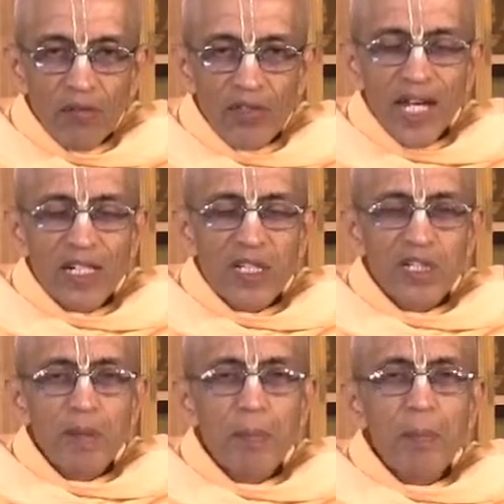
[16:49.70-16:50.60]
we are
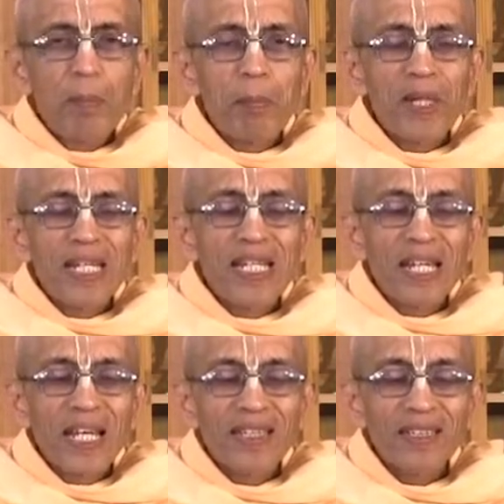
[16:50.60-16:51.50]

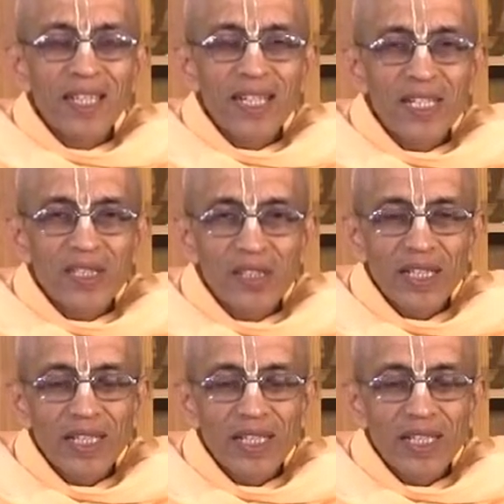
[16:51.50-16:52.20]
simply engaged